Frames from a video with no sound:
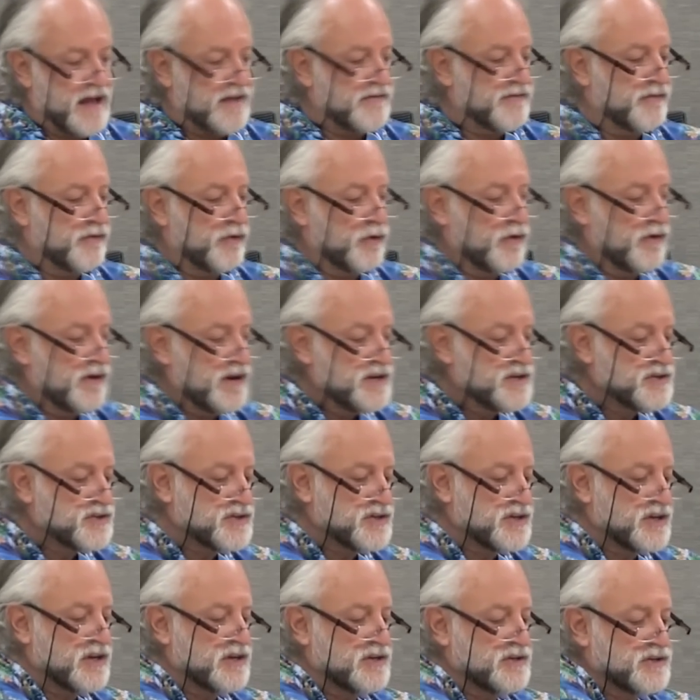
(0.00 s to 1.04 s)
have, for
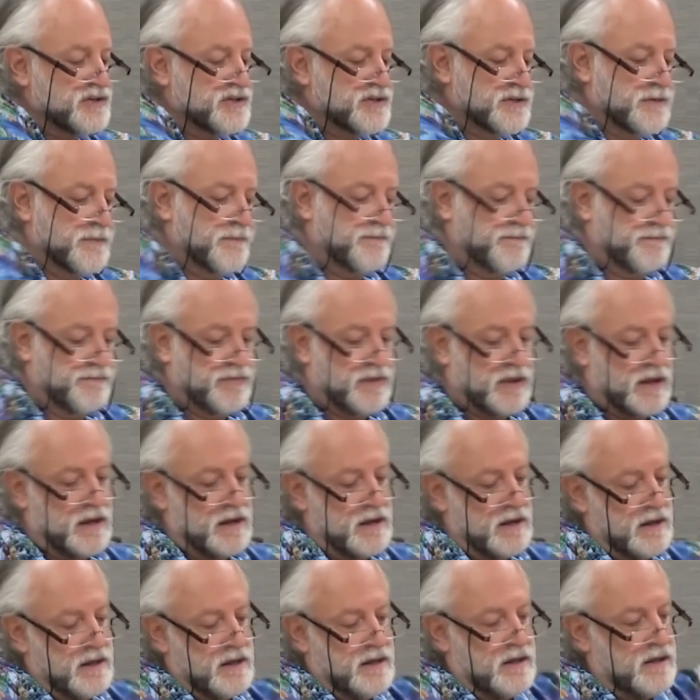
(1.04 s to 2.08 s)
instance,
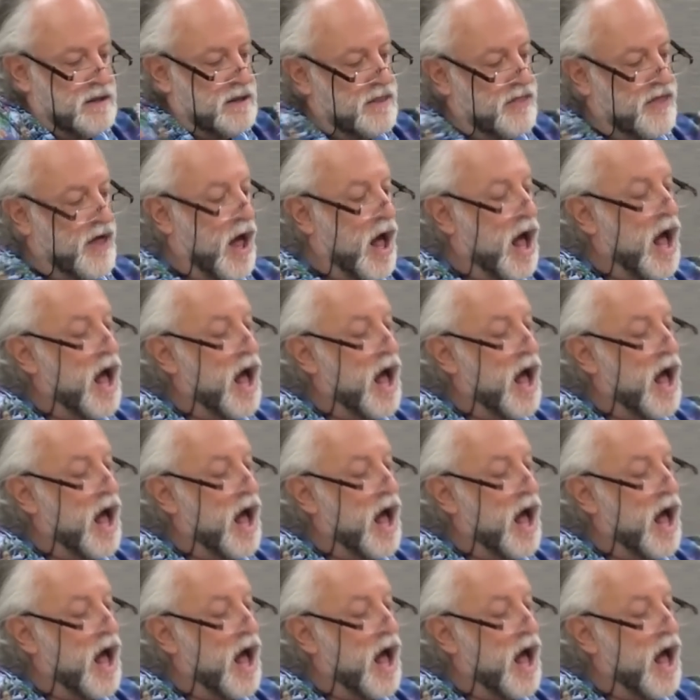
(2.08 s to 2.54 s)
the